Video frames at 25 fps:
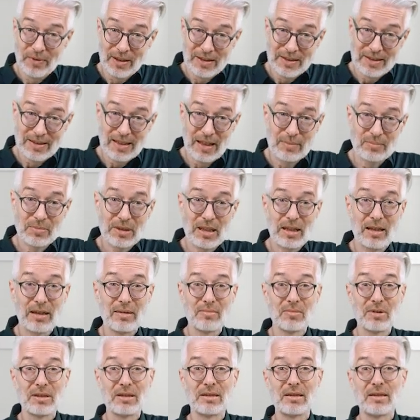
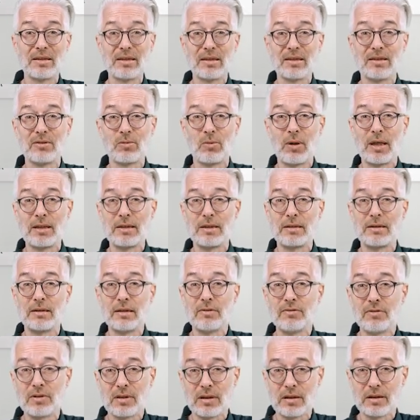sometimes this is rather
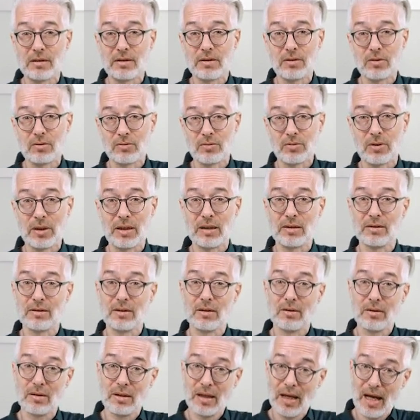difficult to phrase.
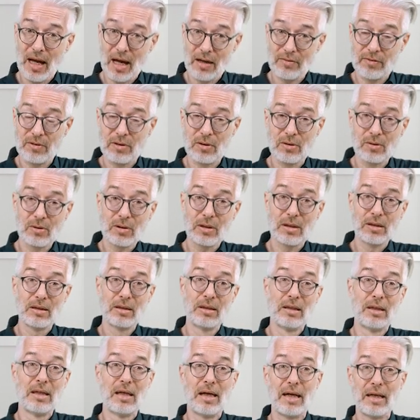So have a look
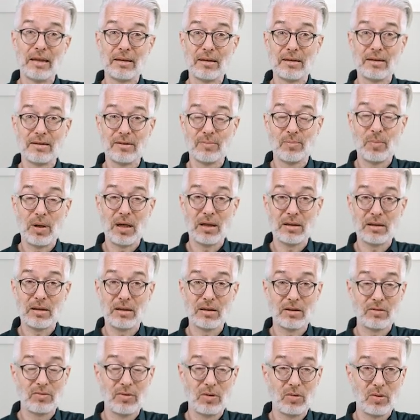at the
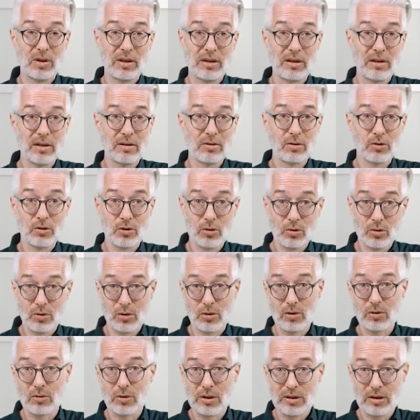SPARQL query here. You should
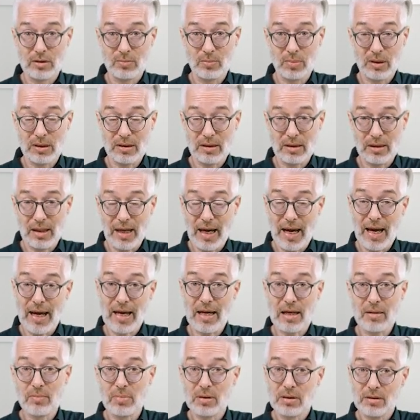already be
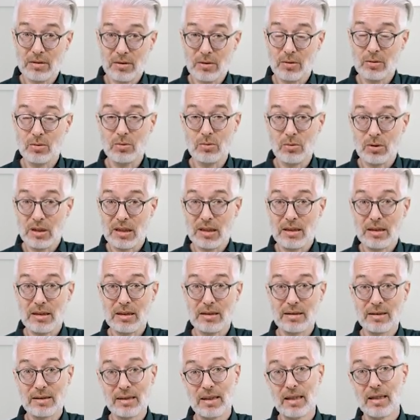able to read
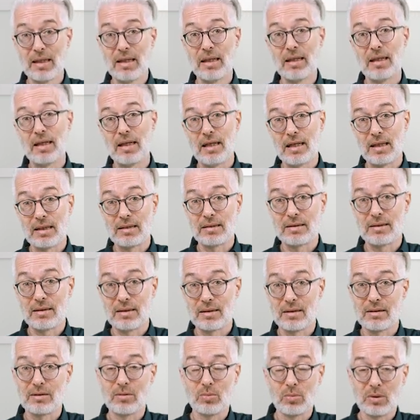it and
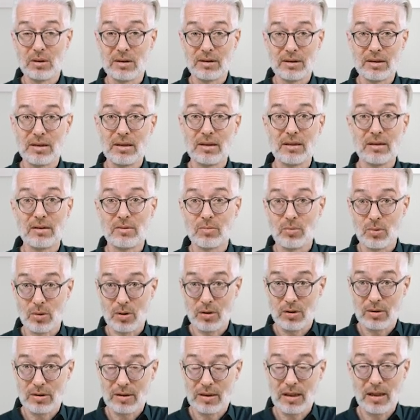uh, you will see it
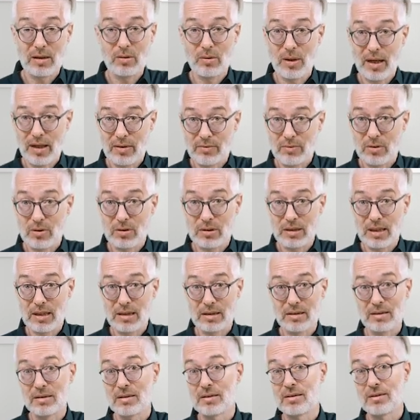works. However,
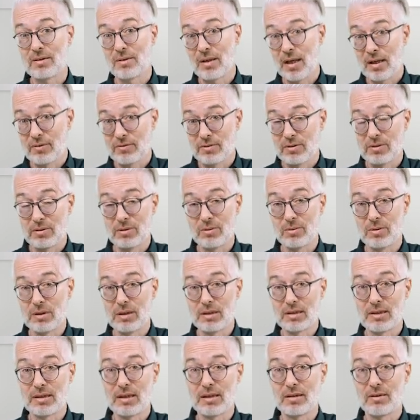then you have to do
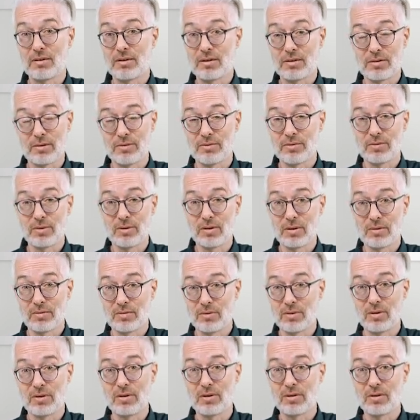this then also for,
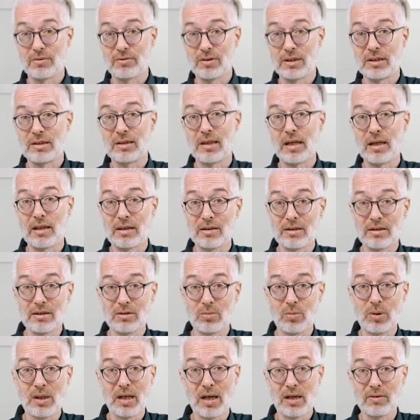for all of the
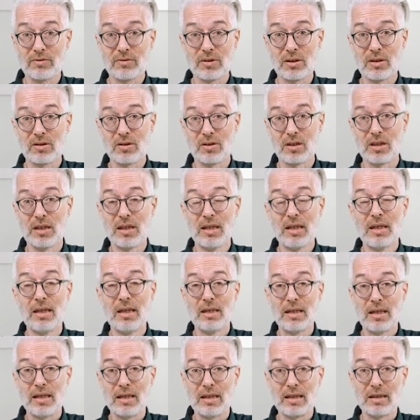targets we have here
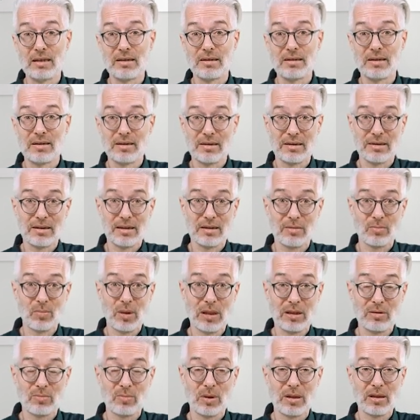and uh, that
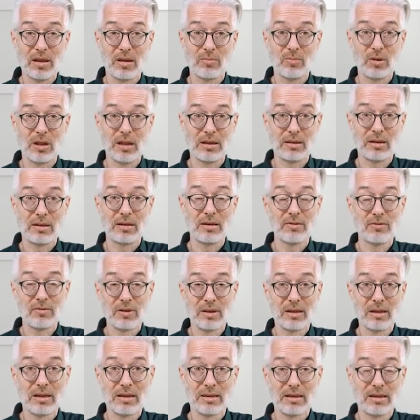might become rather
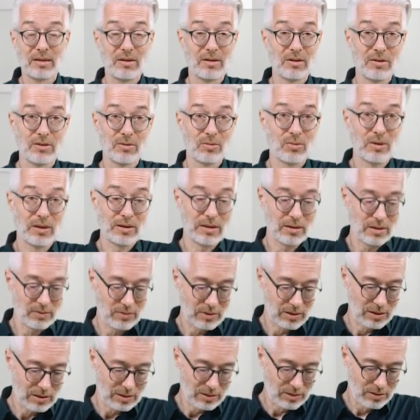difficult and also rather
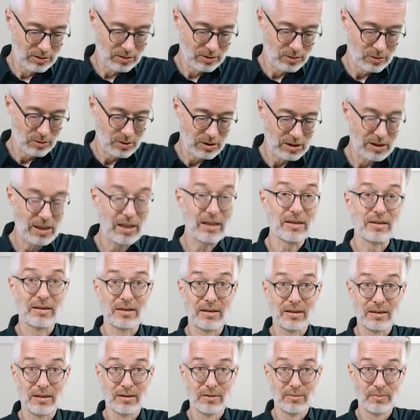difficult to
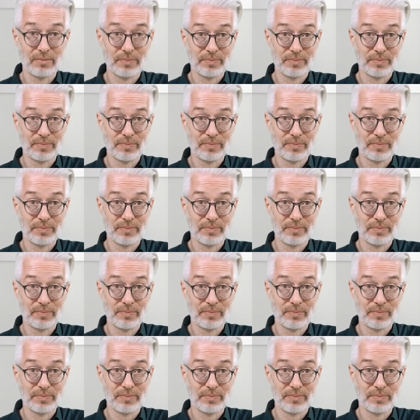test.